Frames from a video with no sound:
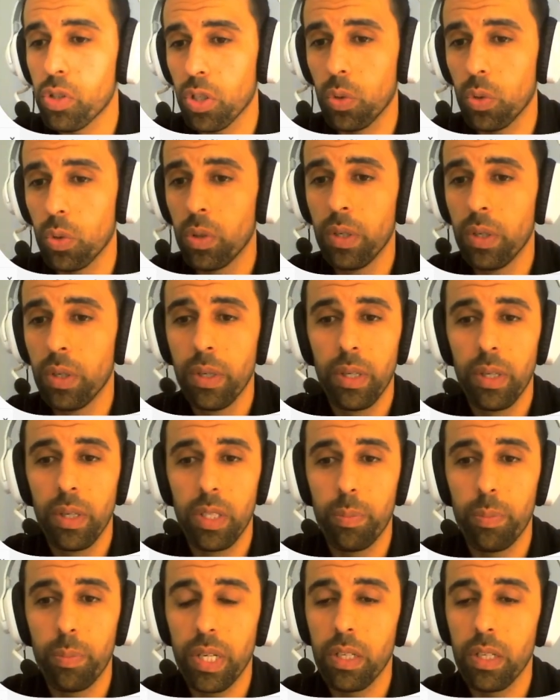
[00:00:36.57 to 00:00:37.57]
So
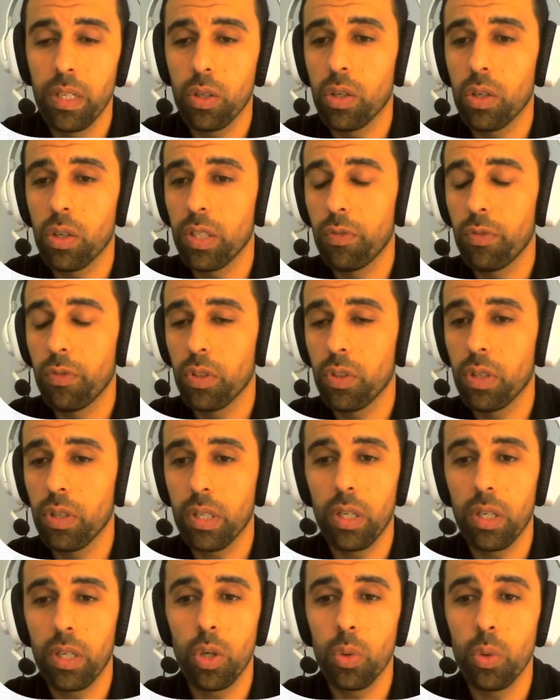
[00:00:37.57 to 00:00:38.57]
depending on if you're going to